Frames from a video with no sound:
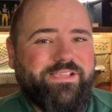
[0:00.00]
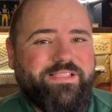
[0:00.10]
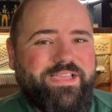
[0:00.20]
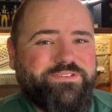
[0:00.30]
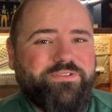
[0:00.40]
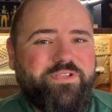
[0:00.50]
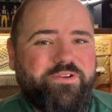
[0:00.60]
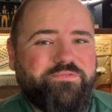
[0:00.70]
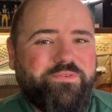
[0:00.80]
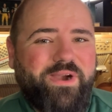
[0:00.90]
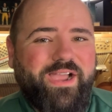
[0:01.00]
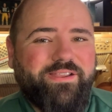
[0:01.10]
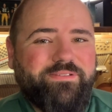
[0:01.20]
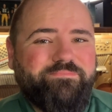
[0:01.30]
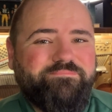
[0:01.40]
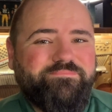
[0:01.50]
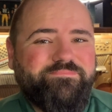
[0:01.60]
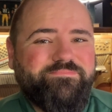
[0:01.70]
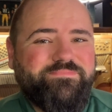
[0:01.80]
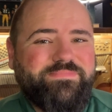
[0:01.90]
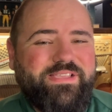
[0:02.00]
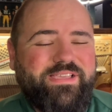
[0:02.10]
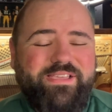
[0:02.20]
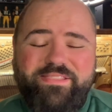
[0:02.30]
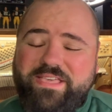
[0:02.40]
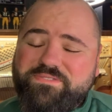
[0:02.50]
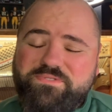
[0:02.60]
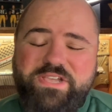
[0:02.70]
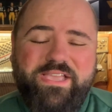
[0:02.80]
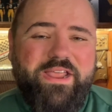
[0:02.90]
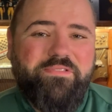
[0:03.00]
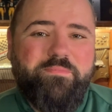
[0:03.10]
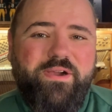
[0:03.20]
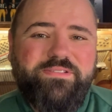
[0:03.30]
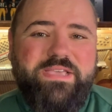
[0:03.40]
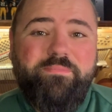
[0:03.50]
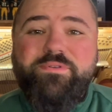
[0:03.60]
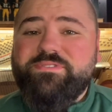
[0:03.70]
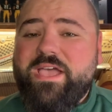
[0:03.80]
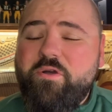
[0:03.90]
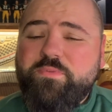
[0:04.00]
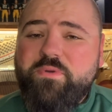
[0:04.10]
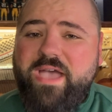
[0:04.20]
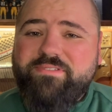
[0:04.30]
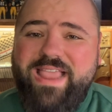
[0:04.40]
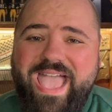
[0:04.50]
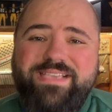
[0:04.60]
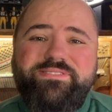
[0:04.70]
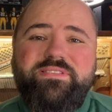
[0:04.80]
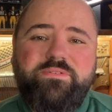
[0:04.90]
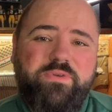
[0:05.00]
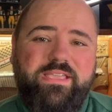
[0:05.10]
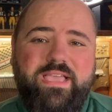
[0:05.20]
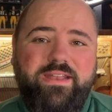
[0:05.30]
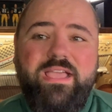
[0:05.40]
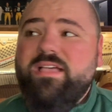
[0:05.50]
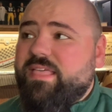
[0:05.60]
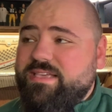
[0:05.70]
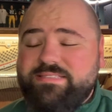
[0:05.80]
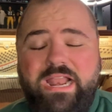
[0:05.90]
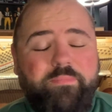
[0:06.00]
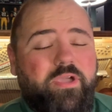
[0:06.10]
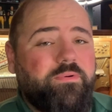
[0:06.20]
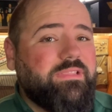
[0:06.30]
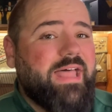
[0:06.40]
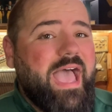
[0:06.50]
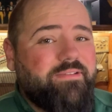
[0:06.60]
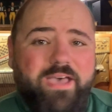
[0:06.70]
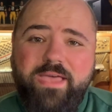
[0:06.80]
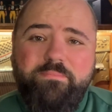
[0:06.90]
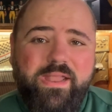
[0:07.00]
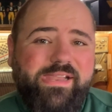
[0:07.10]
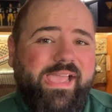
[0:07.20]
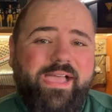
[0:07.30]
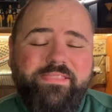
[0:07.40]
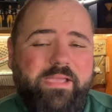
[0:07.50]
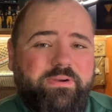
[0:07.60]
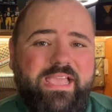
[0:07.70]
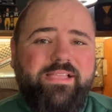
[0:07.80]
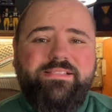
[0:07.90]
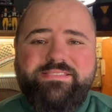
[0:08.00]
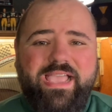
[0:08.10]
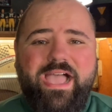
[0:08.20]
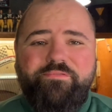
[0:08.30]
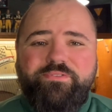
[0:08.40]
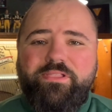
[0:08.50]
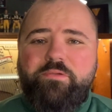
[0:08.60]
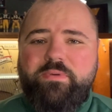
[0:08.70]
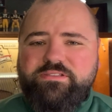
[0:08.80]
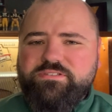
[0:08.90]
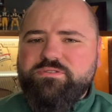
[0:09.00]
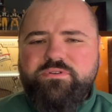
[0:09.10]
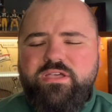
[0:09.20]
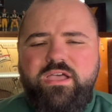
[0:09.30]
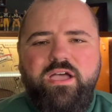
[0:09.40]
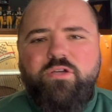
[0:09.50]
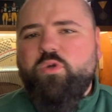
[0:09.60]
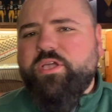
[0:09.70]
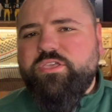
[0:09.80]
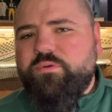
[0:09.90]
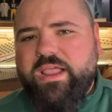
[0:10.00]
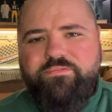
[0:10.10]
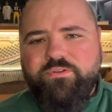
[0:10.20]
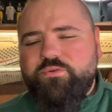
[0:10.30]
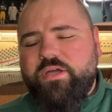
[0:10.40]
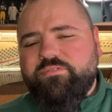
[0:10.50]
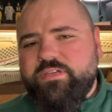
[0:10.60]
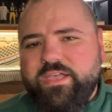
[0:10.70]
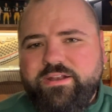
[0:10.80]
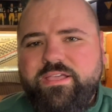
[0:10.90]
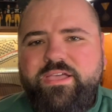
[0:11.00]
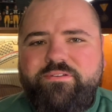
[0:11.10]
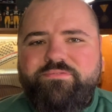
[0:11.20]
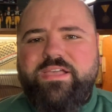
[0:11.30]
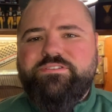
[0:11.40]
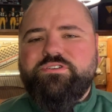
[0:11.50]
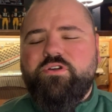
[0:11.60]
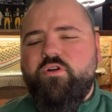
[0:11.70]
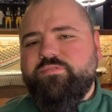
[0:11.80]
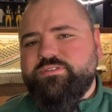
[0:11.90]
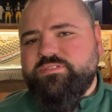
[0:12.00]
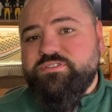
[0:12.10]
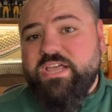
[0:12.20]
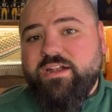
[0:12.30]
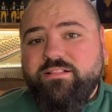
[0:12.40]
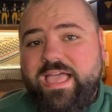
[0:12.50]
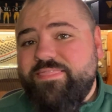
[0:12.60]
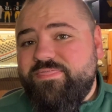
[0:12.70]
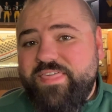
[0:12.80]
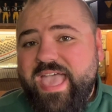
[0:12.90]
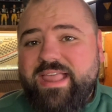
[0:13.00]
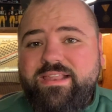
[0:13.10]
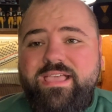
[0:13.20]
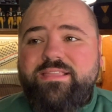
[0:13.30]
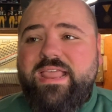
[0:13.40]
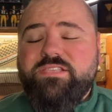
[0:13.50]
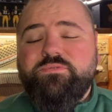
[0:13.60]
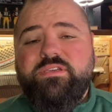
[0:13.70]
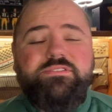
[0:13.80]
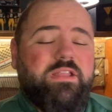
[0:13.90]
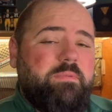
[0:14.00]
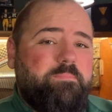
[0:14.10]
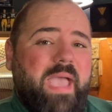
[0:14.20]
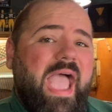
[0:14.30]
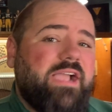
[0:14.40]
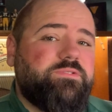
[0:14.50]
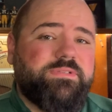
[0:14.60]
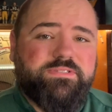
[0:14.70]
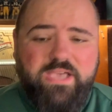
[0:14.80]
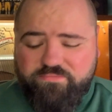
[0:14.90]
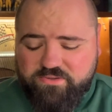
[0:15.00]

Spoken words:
Glad you're along for the ride. Thanks for checking out Lombardi Time Brews. I hope you have an excellent weekend. Like I said, I'll be going live on Monday on Labor Day. Let's hang out for a little bit. Just do a quick Q&A for whoever can venture over to the channel. And then next week is going to be packed with stuff.